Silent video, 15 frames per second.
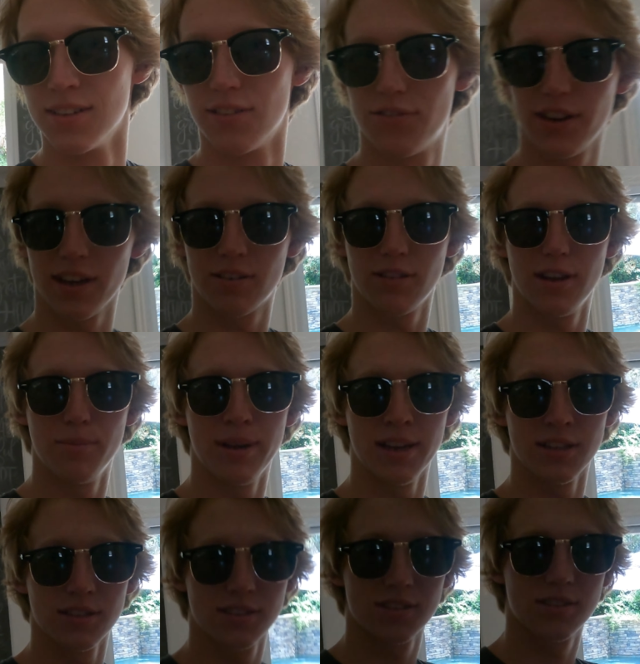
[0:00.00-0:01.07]
fake Ray
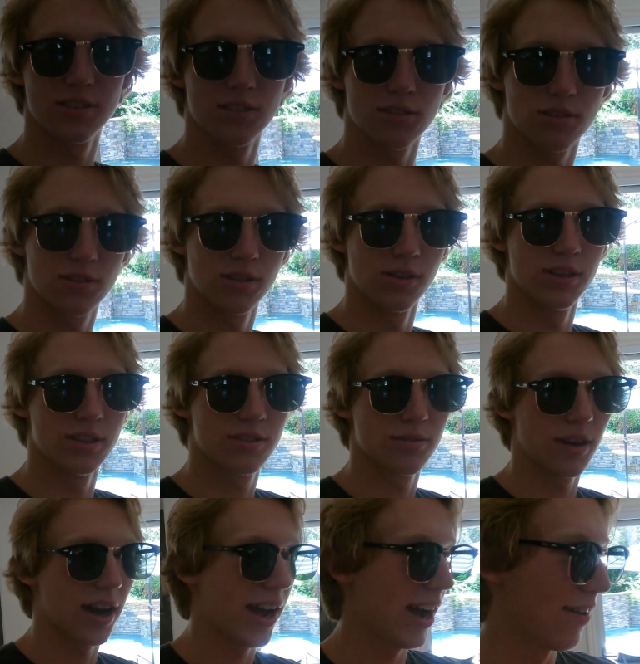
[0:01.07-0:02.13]
Bans. These are Chloe's.
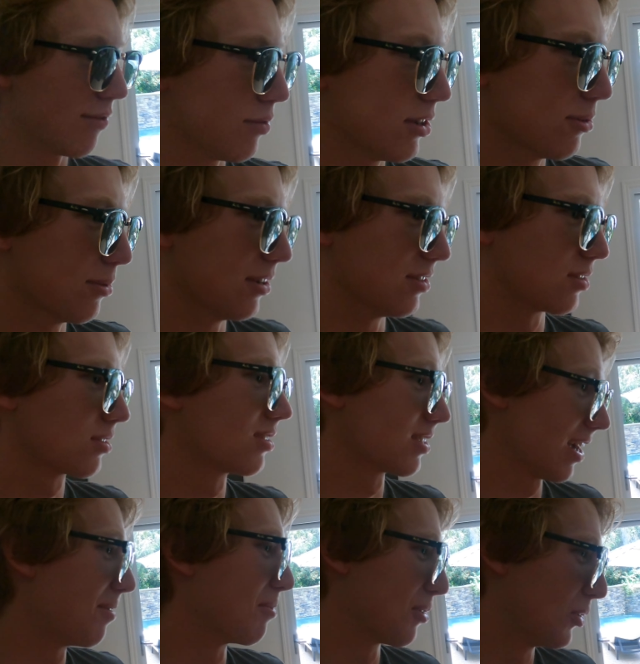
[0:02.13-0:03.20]
I have real ones
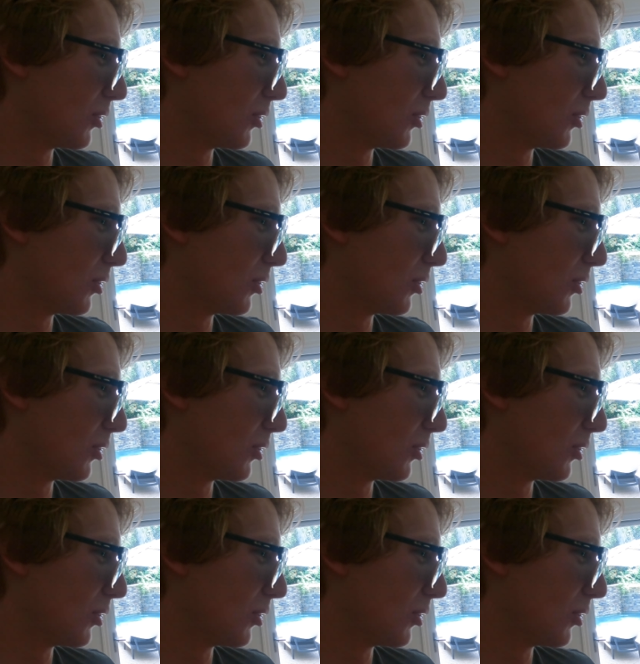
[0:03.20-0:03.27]
because I'm